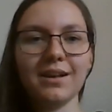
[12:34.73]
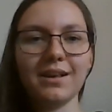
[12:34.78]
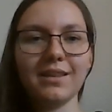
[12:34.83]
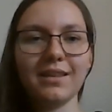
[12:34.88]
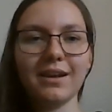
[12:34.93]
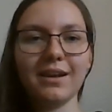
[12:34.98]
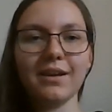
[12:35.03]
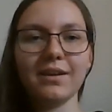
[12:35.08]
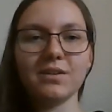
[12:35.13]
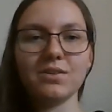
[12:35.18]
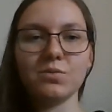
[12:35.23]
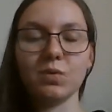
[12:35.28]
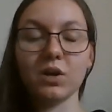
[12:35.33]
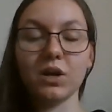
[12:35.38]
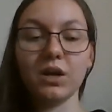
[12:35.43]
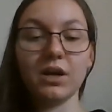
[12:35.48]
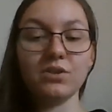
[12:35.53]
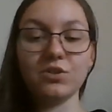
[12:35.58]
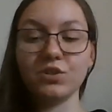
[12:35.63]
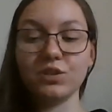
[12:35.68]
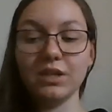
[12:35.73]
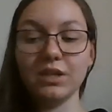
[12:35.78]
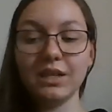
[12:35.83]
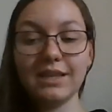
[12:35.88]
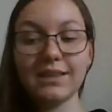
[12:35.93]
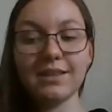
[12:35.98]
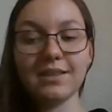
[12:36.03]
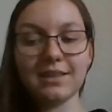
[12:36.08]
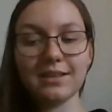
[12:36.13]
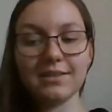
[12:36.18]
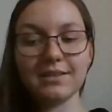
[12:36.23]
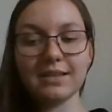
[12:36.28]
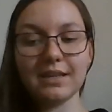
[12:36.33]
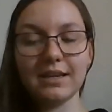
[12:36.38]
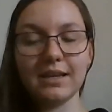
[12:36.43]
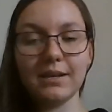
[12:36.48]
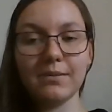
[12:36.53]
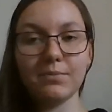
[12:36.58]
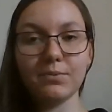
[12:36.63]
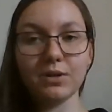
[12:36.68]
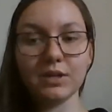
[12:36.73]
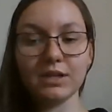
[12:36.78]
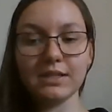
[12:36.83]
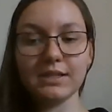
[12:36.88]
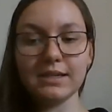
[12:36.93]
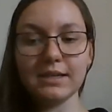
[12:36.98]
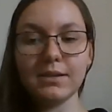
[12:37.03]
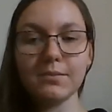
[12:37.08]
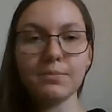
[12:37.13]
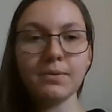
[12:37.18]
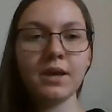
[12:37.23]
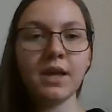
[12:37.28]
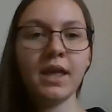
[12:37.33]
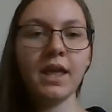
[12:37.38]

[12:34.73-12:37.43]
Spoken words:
that were underneath the city pretty deep.